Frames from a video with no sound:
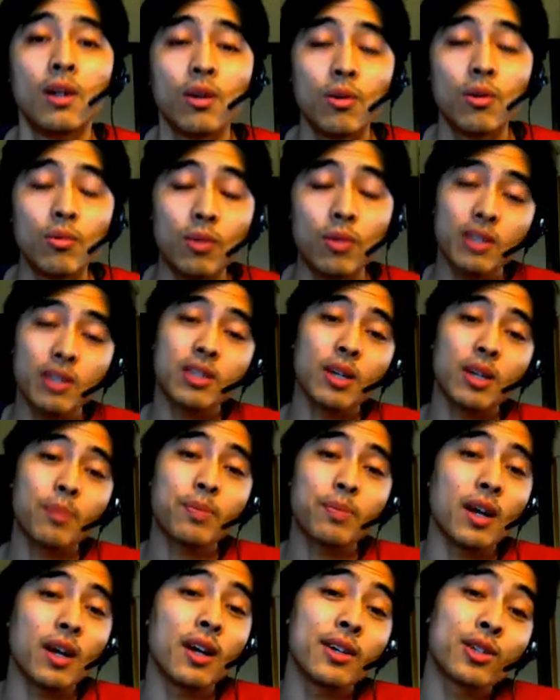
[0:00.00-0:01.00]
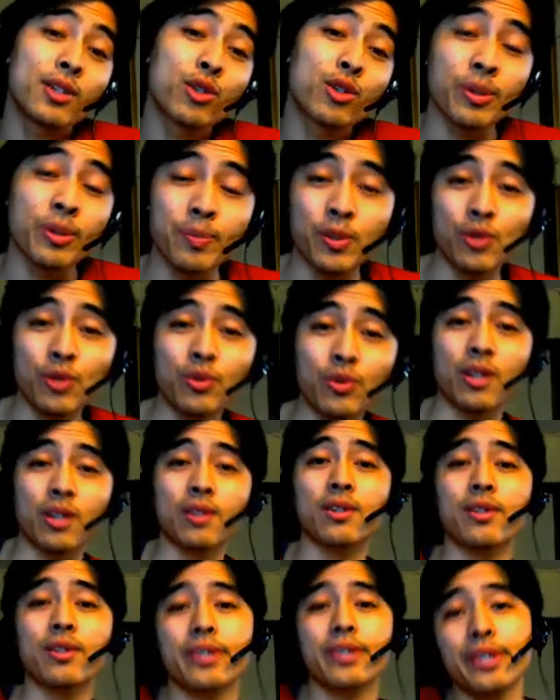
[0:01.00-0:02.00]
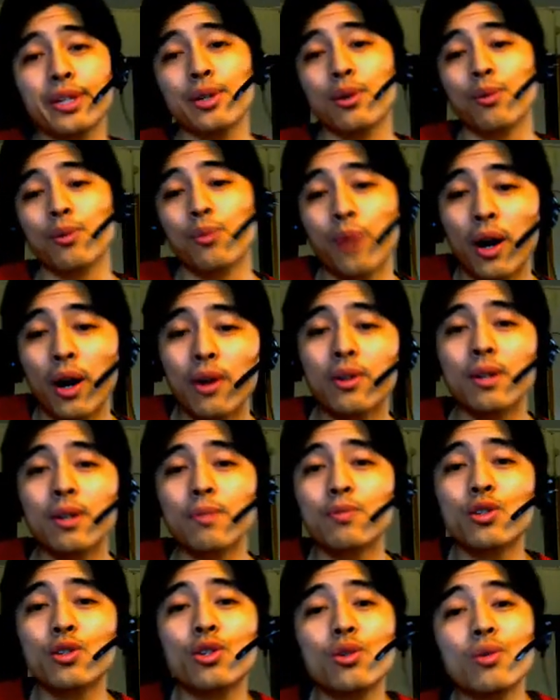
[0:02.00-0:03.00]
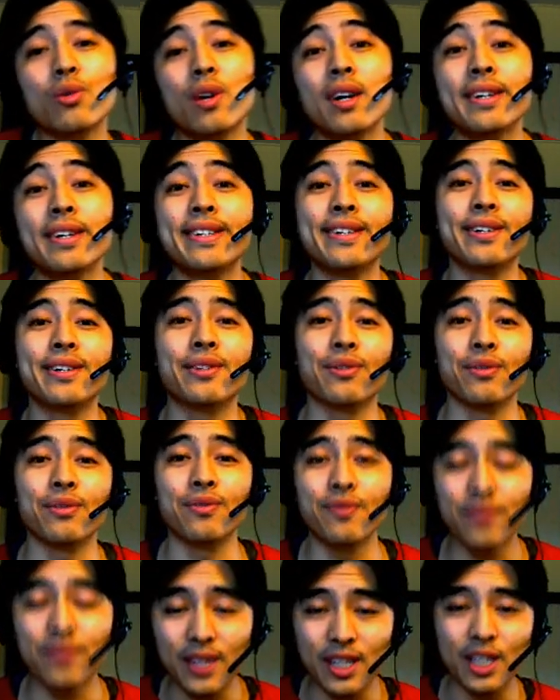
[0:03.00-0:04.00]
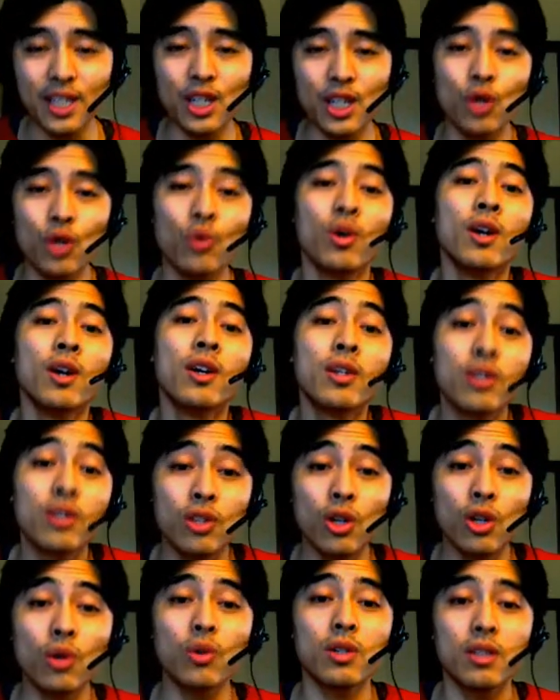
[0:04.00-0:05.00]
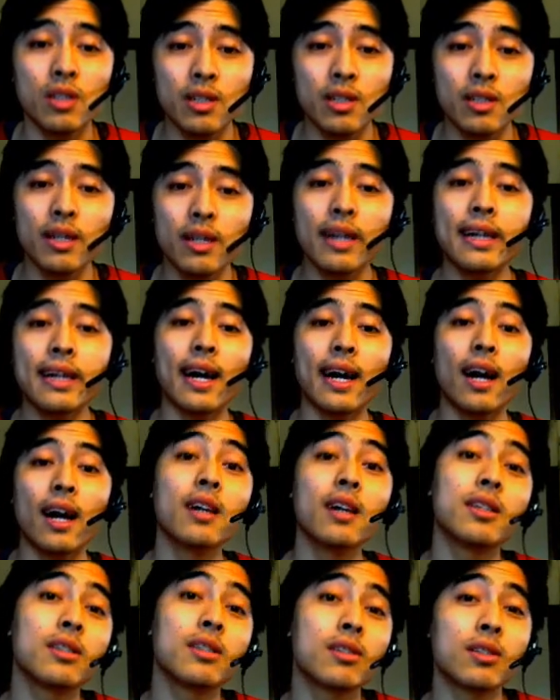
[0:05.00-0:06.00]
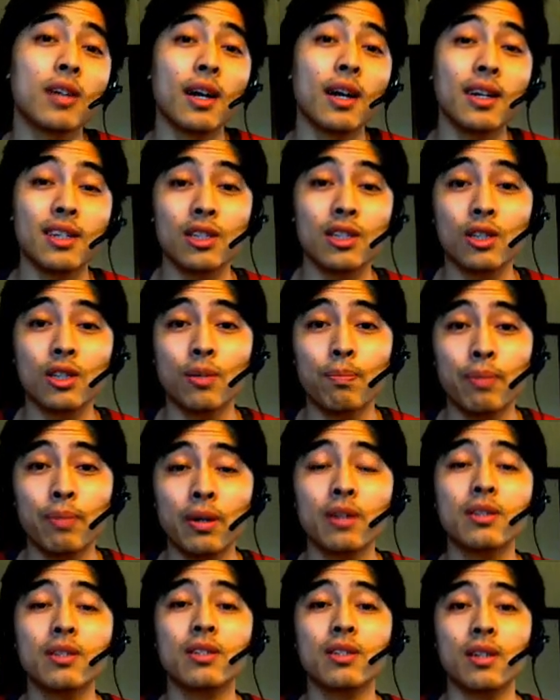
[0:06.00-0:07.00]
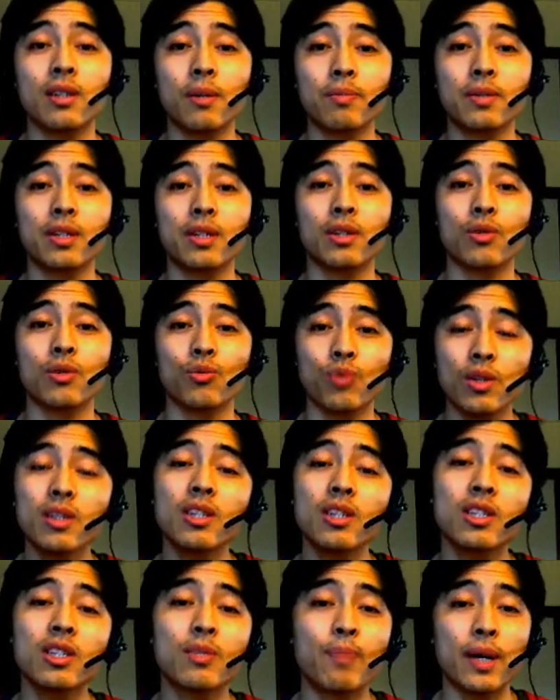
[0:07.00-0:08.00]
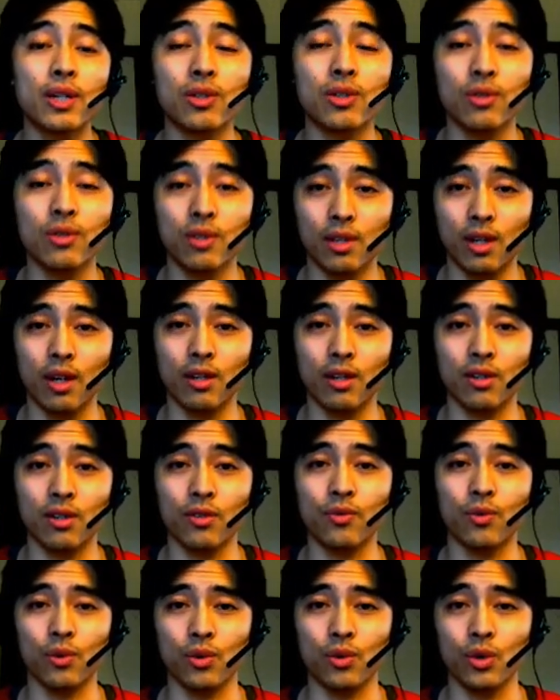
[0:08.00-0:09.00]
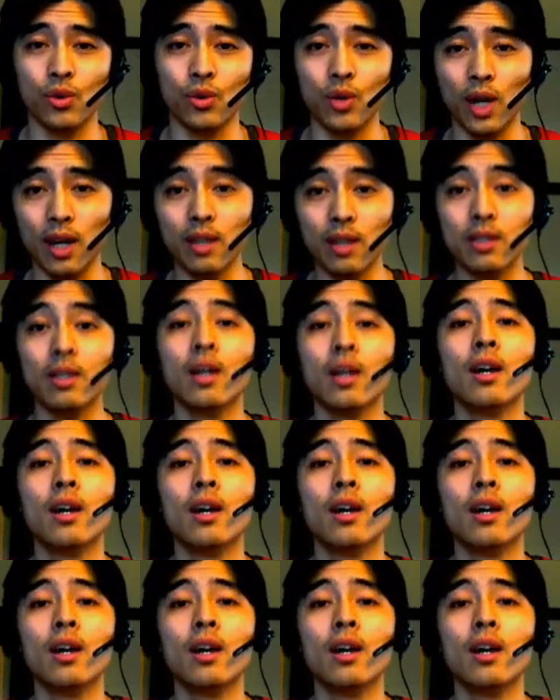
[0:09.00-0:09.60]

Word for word: What is up guys, Crypto Dunker here, welcome to another video. So today I decided to put something really special together for you guys.